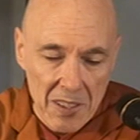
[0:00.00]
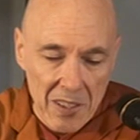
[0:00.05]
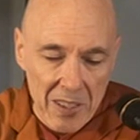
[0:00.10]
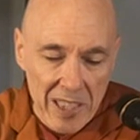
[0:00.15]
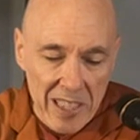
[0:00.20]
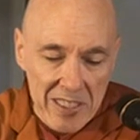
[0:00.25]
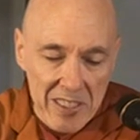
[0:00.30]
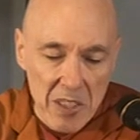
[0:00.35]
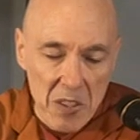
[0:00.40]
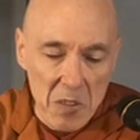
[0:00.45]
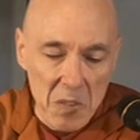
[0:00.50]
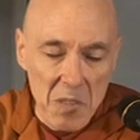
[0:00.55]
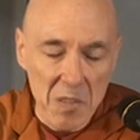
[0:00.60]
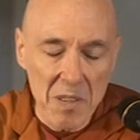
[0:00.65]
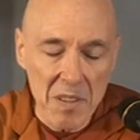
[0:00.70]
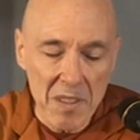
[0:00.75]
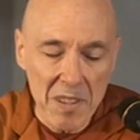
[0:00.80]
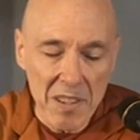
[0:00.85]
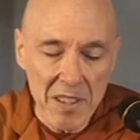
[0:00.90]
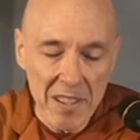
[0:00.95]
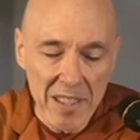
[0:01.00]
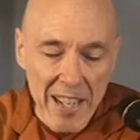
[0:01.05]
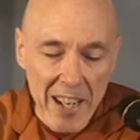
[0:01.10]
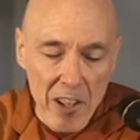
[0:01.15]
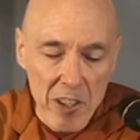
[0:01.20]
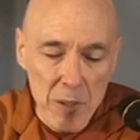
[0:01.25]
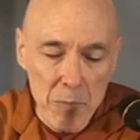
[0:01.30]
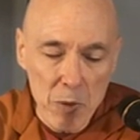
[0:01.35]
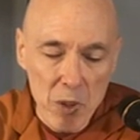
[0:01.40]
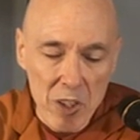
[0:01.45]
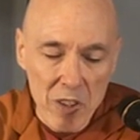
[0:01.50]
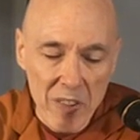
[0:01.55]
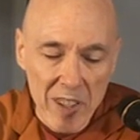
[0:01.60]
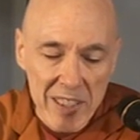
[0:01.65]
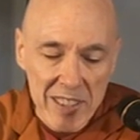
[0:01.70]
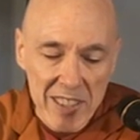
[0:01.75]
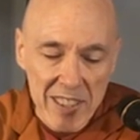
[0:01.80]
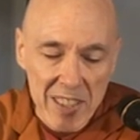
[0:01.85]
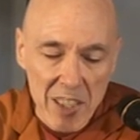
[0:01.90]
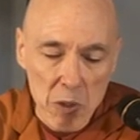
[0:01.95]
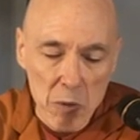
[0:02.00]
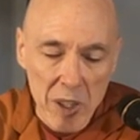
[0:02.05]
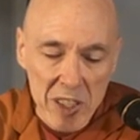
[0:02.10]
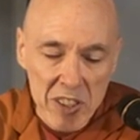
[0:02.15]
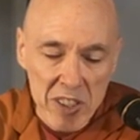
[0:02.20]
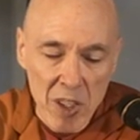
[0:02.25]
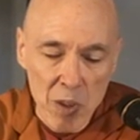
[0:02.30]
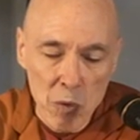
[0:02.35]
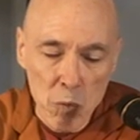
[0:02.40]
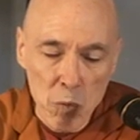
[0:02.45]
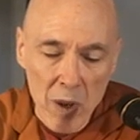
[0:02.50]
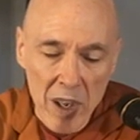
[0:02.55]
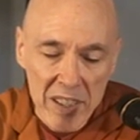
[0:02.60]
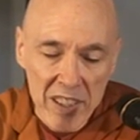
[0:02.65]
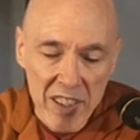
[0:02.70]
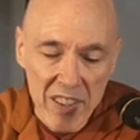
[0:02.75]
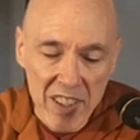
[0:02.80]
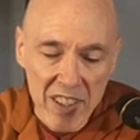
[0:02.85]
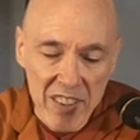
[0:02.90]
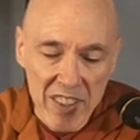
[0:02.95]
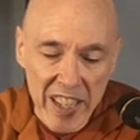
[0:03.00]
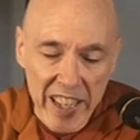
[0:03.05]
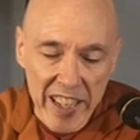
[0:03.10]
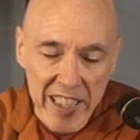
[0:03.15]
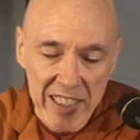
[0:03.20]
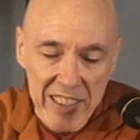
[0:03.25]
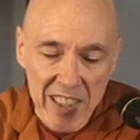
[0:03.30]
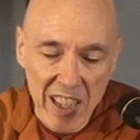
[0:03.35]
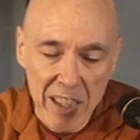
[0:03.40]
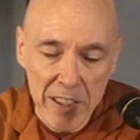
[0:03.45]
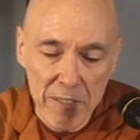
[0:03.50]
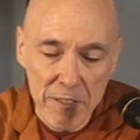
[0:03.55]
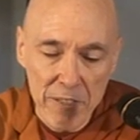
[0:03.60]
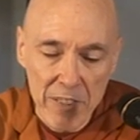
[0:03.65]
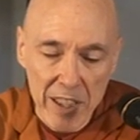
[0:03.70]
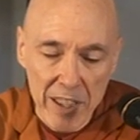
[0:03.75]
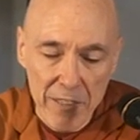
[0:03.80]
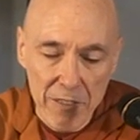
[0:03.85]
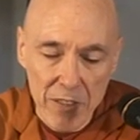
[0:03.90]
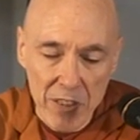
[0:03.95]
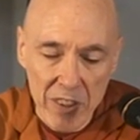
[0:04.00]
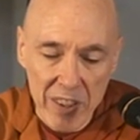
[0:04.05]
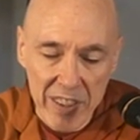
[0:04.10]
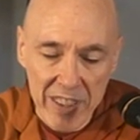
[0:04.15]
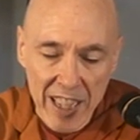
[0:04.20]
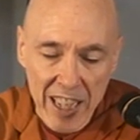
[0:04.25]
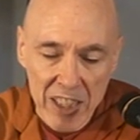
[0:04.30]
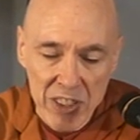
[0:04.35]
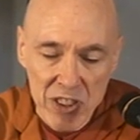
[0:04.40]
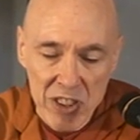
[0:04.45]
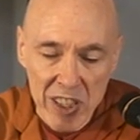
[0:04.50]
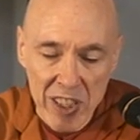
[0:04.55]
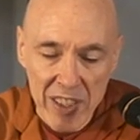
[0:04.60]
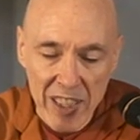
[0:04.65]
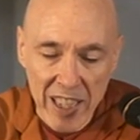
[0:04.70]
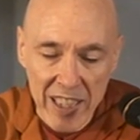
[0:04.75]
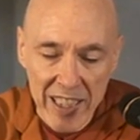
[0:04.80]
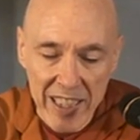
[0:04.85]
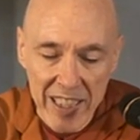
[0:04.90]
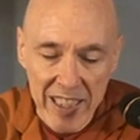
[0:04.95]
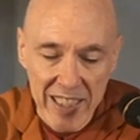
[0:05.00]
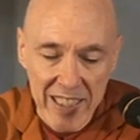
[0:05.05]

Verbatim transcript: Okay, so now the Buddha raises the question, what are the things unfit for attention that he